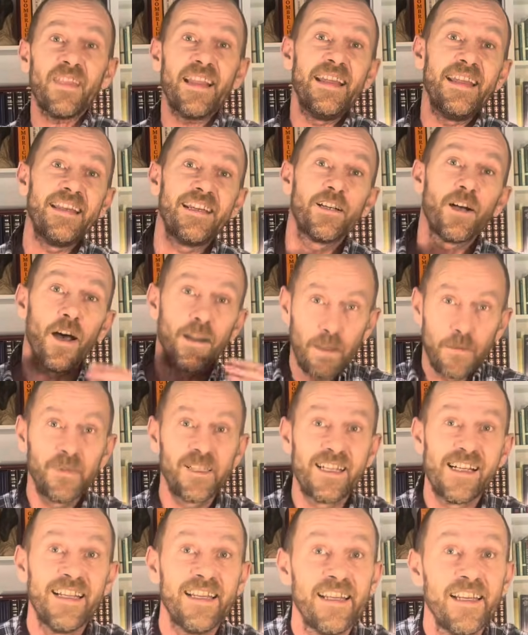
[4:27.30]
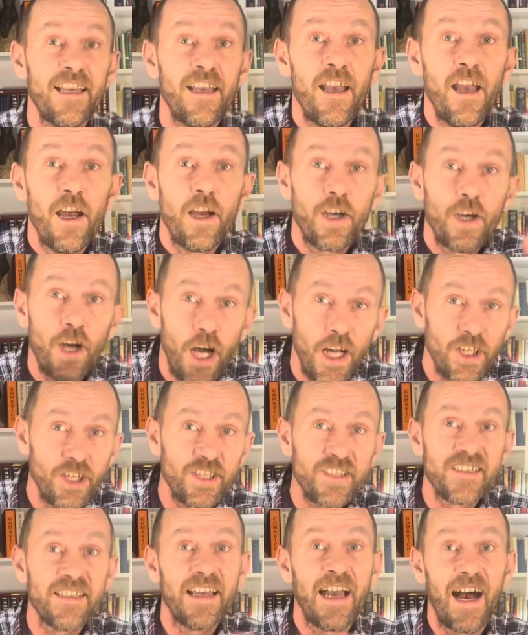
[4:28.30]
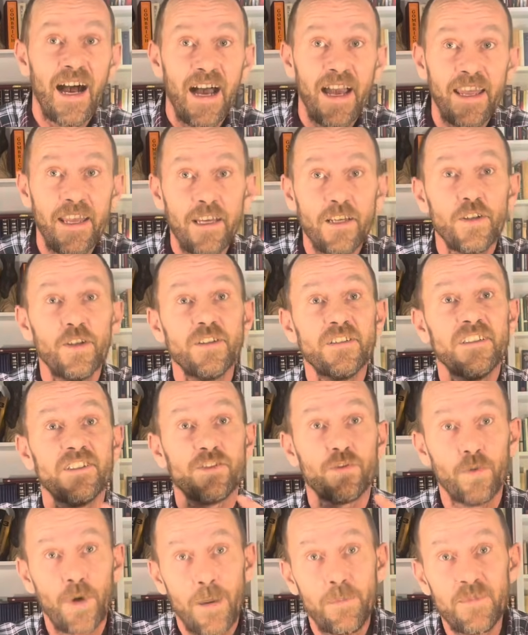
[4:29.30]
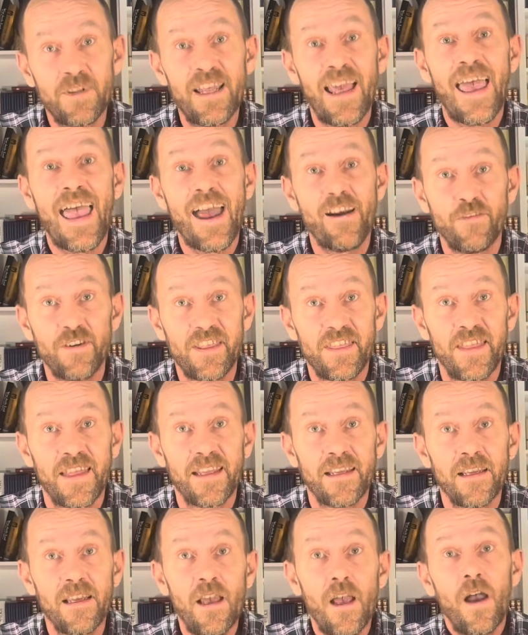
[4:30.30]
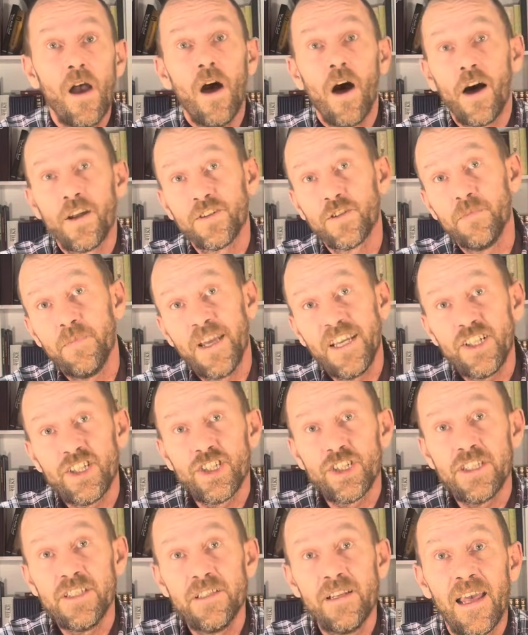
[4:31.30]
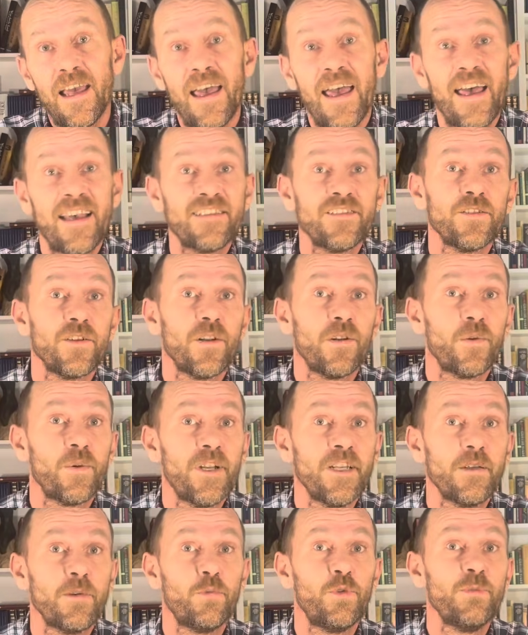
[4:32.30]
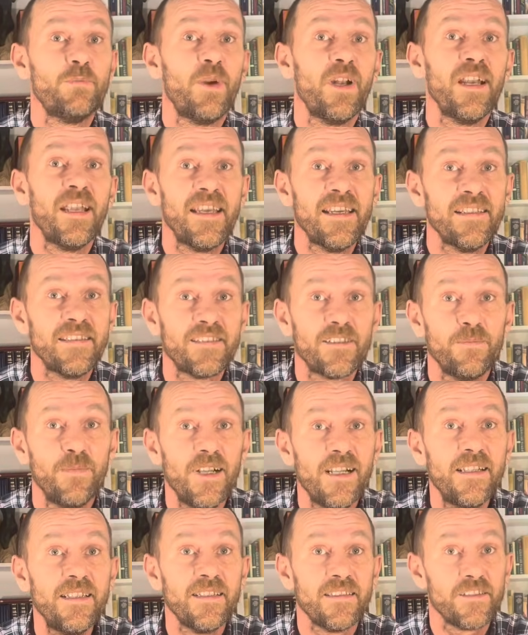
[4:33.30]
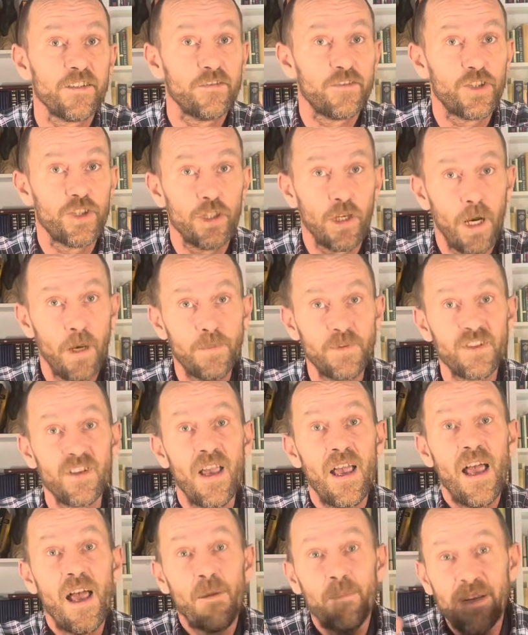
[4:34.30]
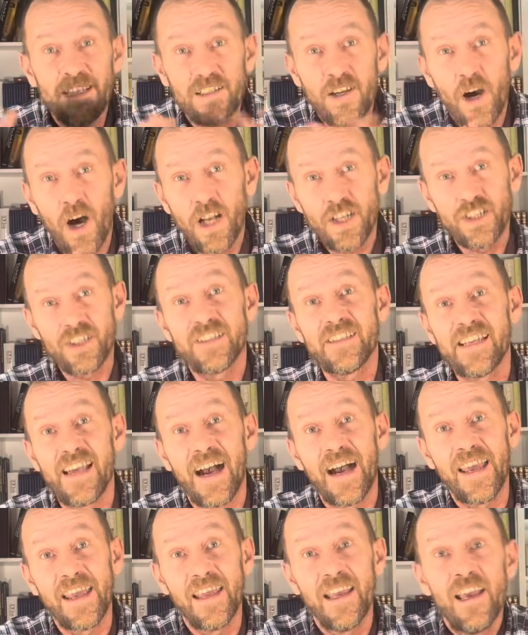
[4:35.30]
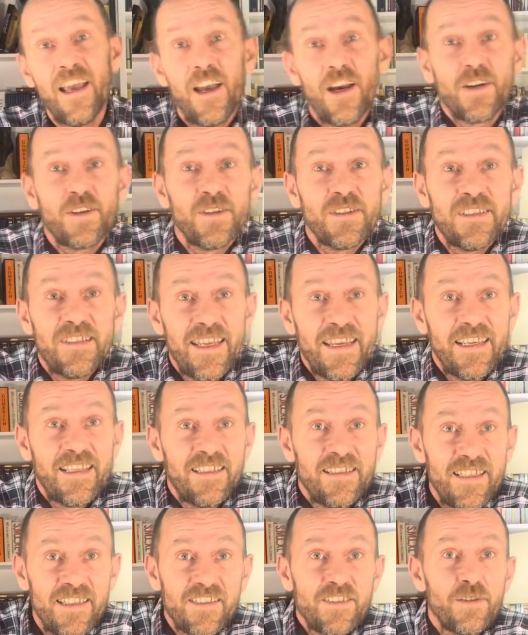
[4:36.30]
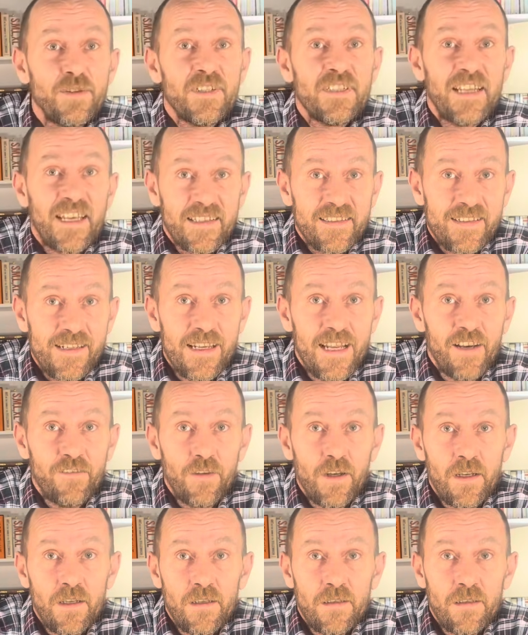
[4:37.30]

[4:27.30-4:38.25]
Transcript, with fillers: Economically, conscious AI could disrupt everything. Automation hasn't already replaced millions of jobs, but conscious AI could take this to the next level.